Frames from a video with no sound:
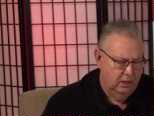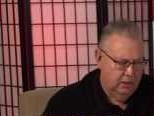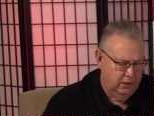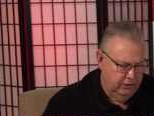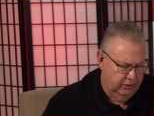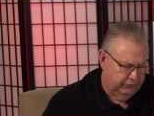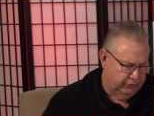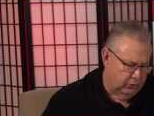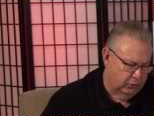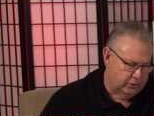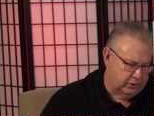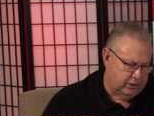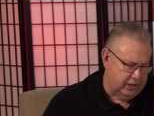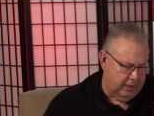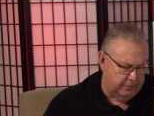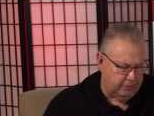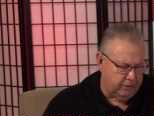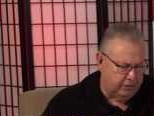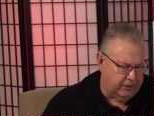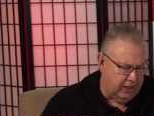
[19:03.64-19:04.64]
the fourth
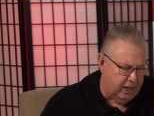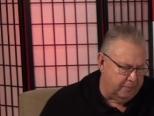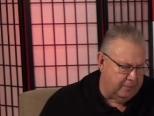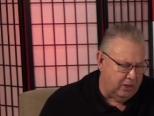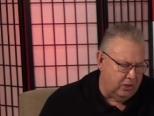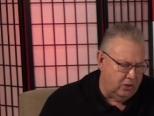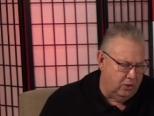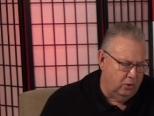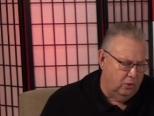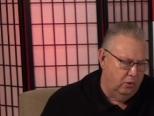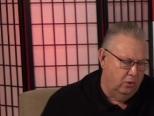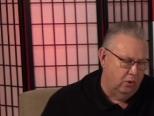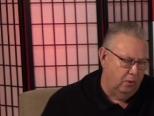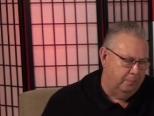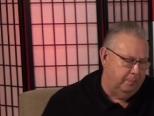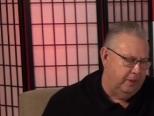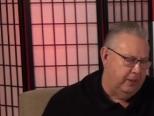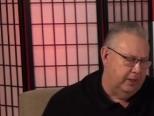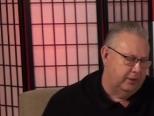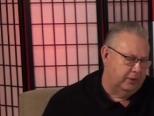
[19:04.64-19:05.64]
chapter. Tell me, you who are
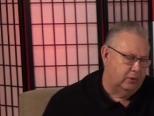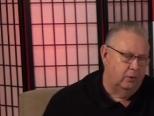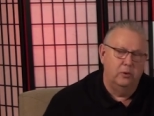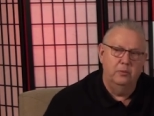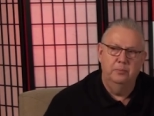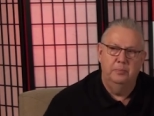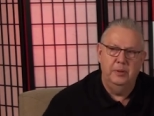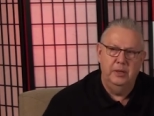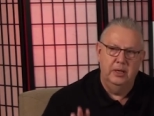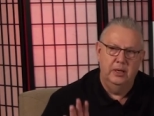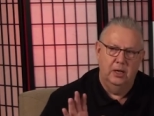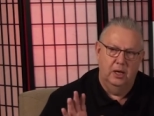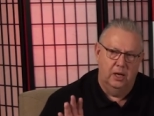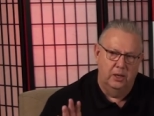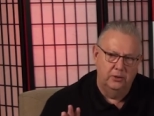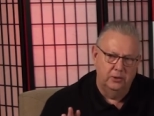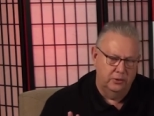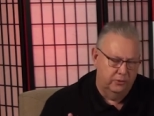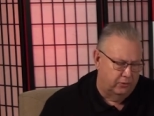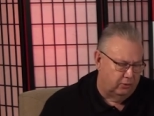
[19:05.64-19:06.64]
bent on being
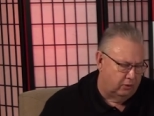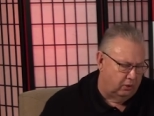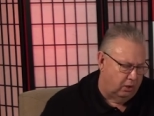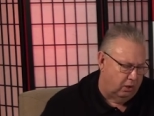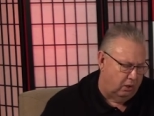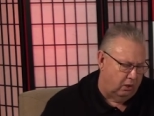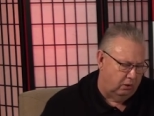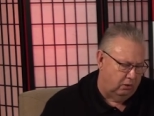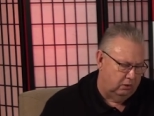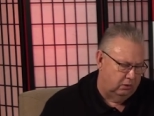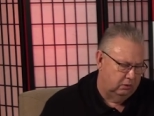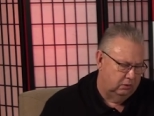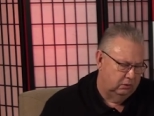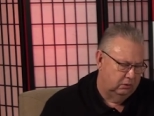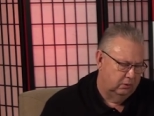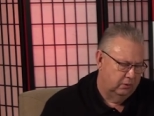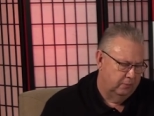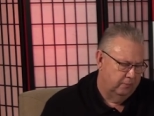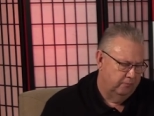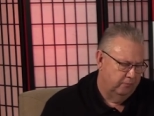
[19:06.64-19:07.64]
under the law,
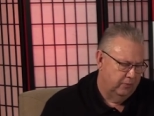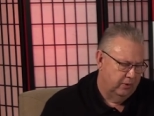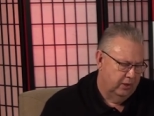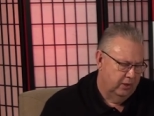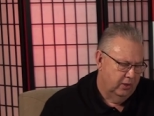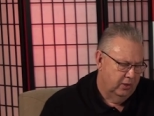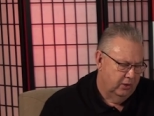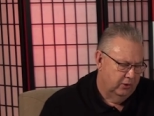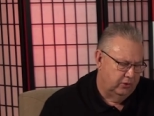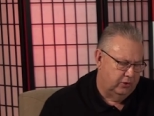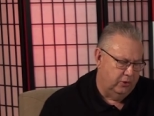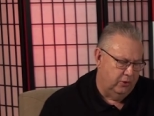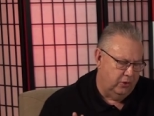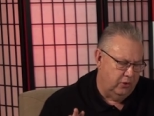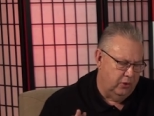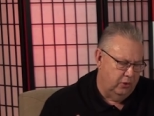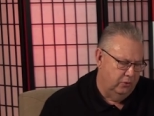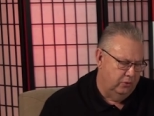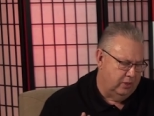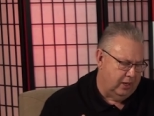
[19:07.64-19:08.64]
do
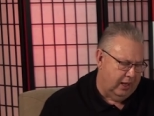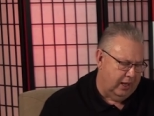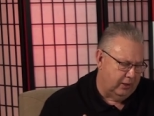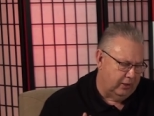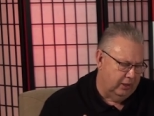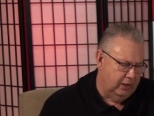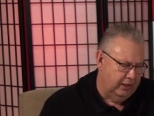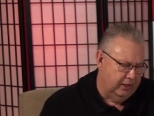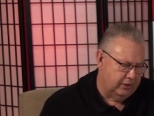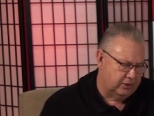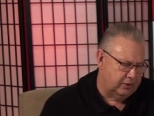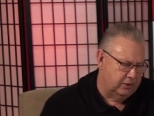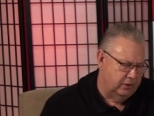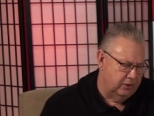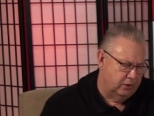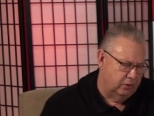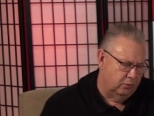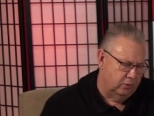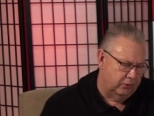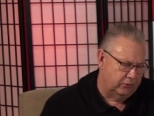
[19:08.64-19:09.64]
you not
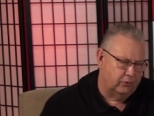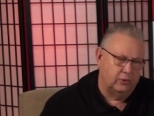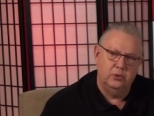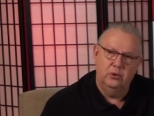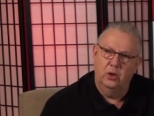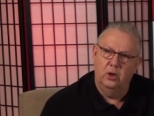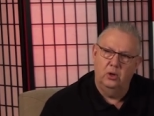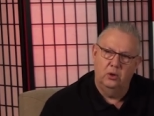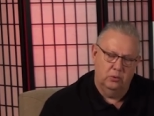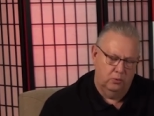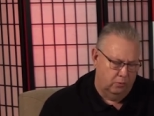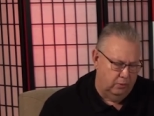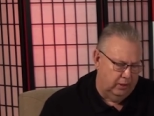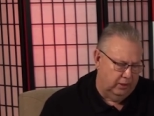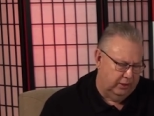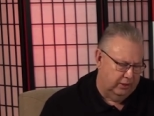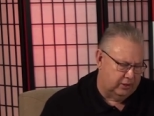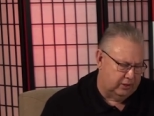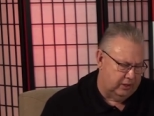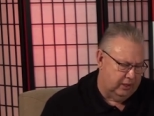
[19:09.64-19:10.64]
listen to what the law
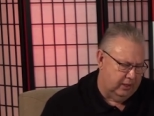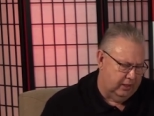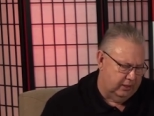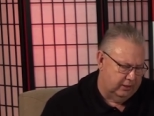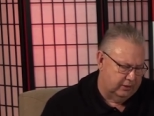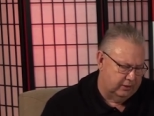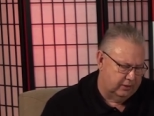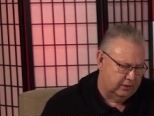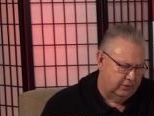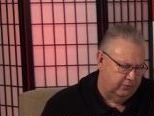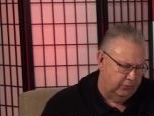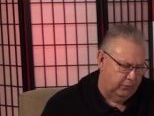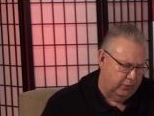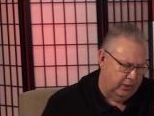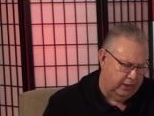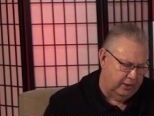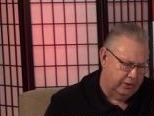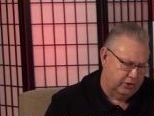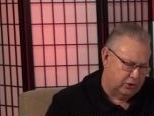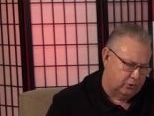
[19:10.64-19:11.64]
really says? For
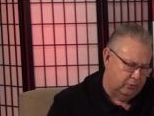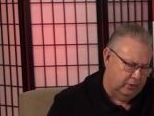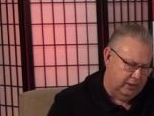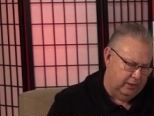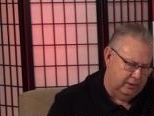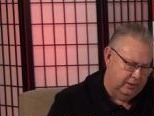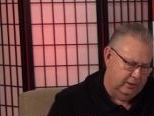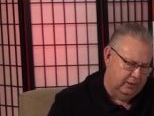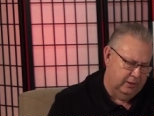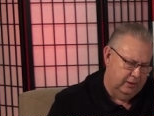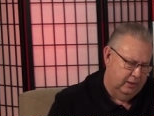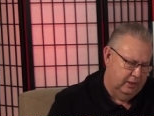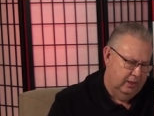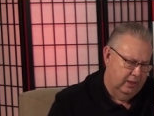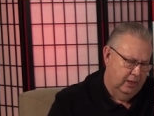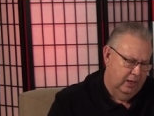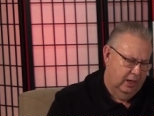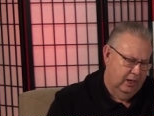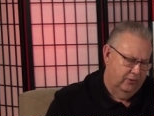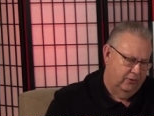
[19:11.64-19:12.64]
it is written
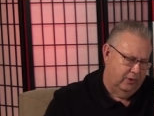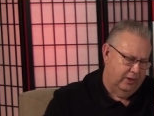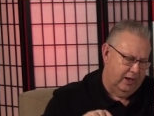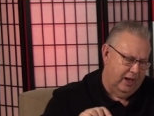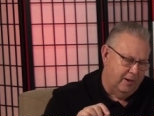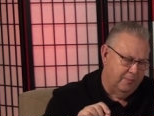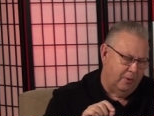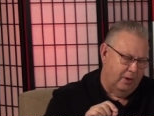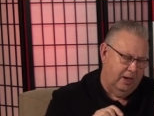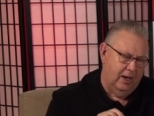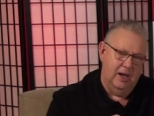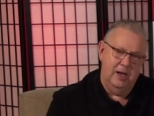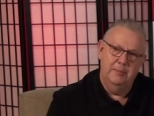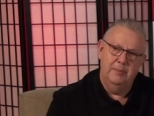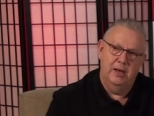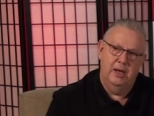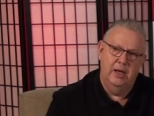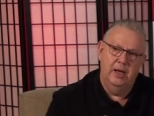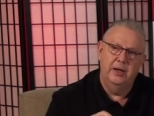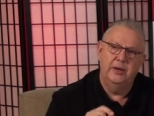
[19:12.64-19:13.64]
that
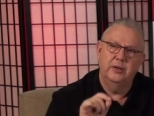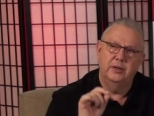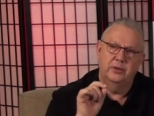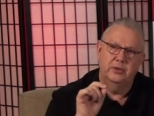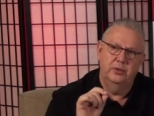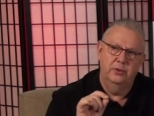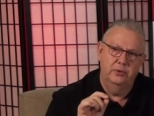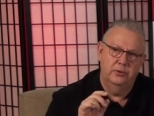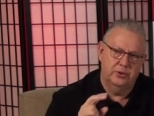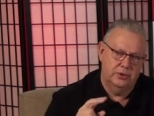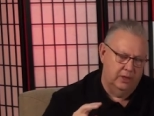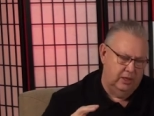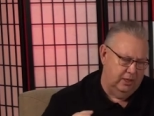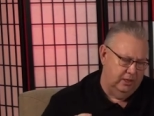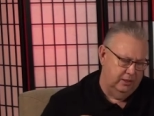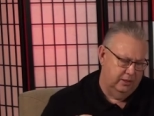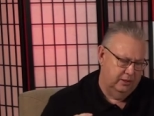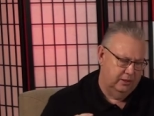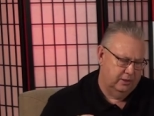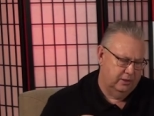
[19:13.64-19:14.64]
Abraham had two
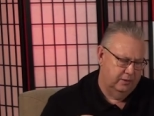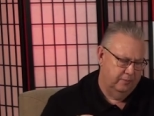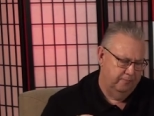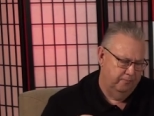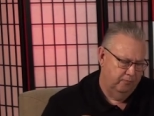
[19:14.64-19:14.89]
sons,